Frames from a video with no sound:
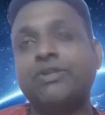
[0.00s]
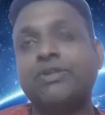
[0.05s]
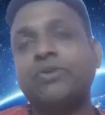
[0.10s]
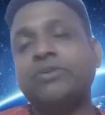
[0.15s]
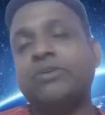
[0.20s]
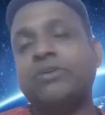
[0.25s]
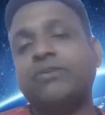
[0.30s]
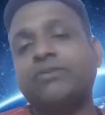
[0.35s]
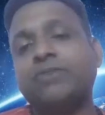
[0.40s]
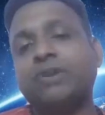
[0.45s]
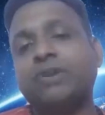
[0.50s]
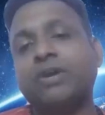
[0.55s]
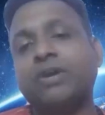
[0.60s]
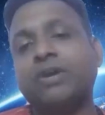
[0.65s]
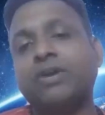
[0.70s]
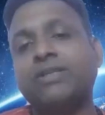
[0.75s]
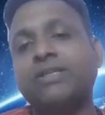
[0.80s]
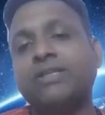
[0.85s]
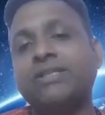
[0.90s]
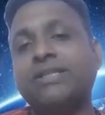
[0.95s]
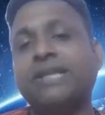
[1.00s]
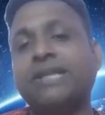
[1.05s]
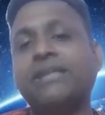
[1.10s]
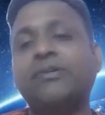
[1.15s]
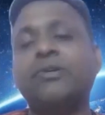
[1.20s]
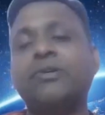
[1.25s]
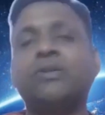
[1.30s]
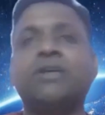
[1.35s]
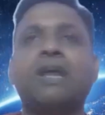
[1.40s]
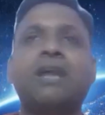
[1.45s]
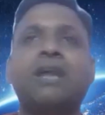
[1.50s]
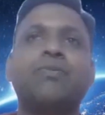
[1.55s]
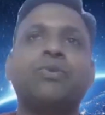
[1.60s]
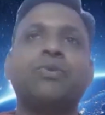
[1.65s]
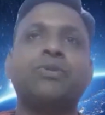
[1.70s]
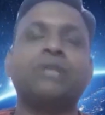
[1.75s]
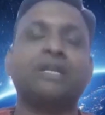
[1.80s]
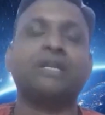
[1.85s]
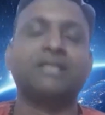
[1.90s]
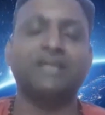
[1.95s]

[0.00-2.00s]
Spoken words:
house of Taurus is 8th to Kala Purusha.